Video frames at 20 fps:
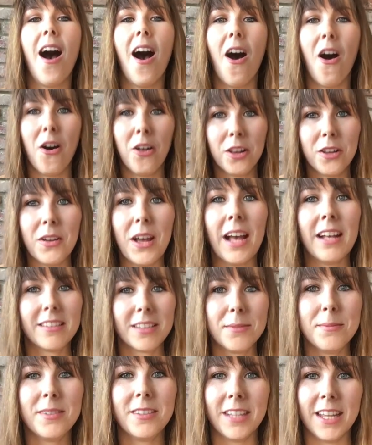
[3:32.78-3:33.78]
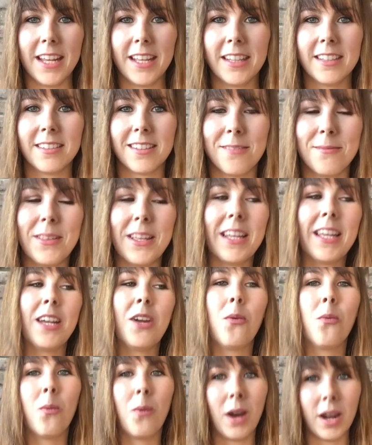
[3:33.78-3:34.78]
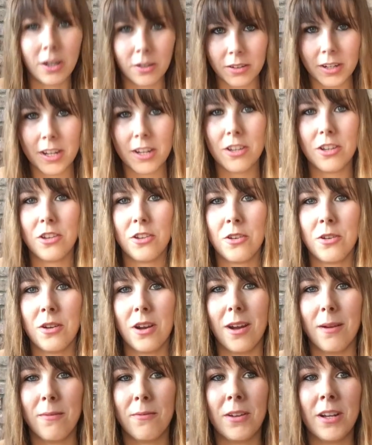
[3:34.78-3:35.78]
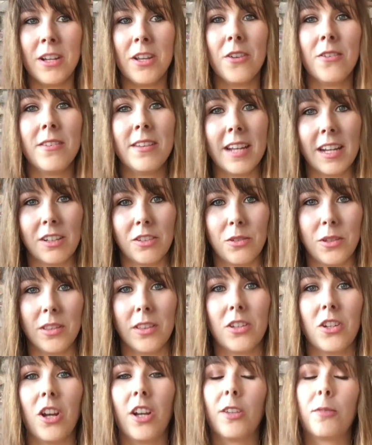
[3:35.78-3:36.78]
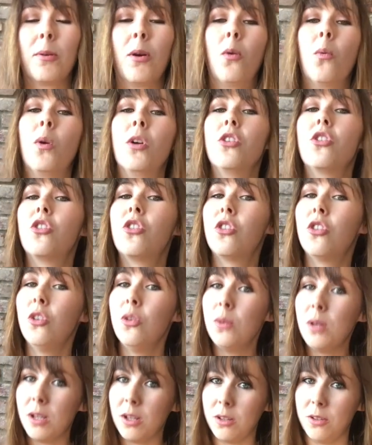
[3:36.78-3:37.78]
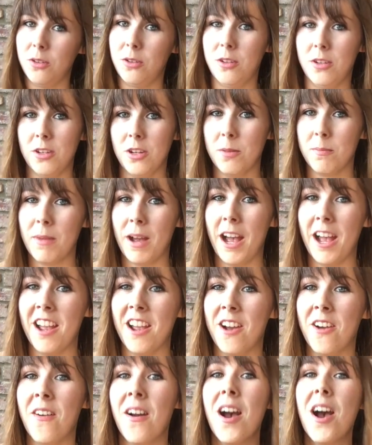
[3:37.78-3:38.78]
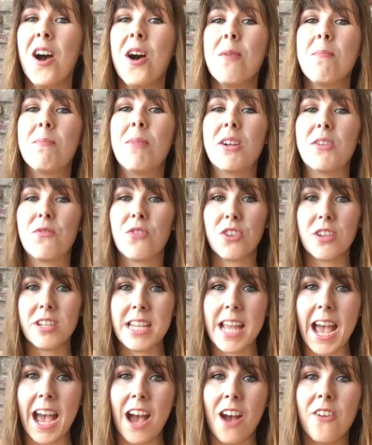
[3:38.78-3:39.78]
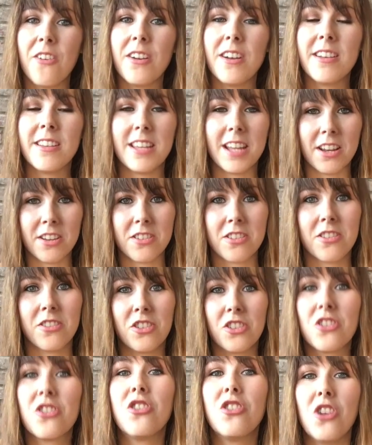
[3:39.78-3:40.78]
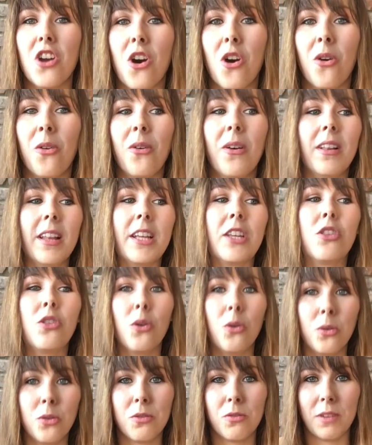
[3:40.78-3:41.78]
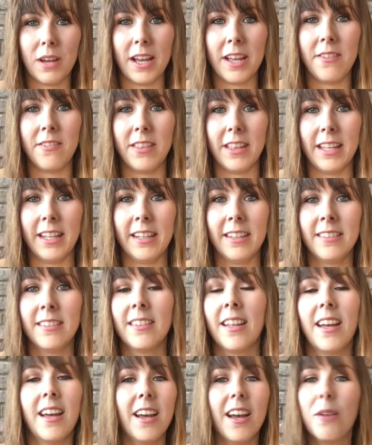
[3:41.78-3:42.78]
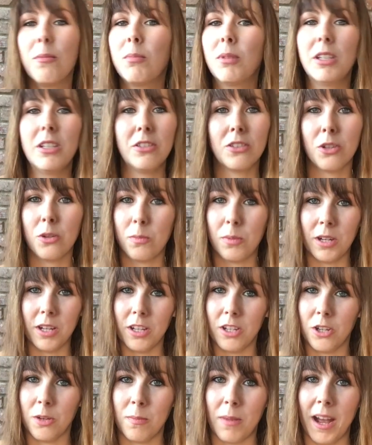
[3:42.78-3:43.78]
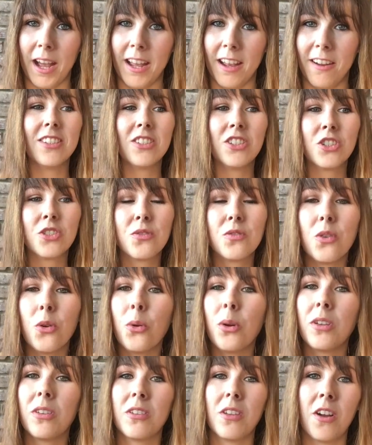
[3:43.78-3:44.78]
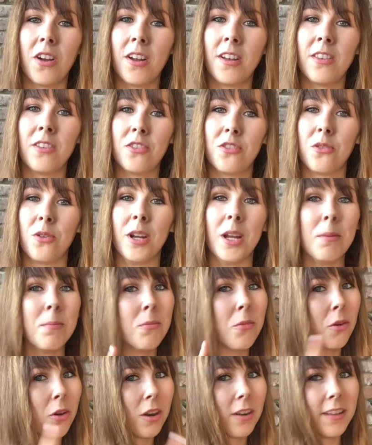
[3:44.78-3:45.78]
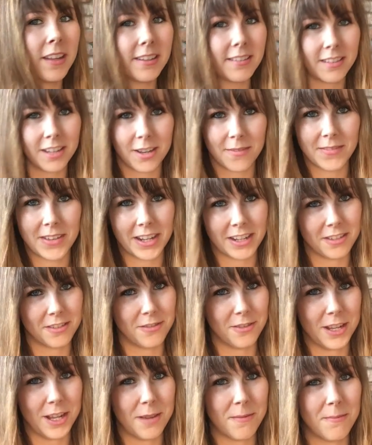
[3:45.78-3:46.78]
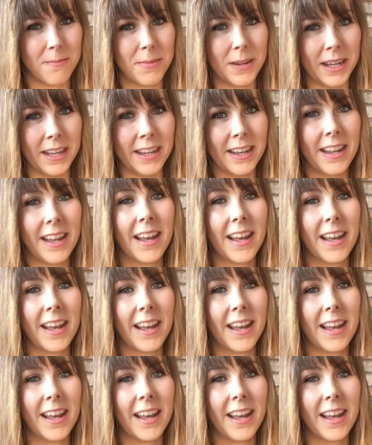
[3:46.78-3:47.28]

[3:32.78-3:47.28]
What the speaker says: as I'm saying this, I'm thinking, why don't I do a video next week that talks about what to include in your bio? But for now, just know, like, those 5 things, please don't put it in your bio. Just focus on the story, and more on that to come next week. But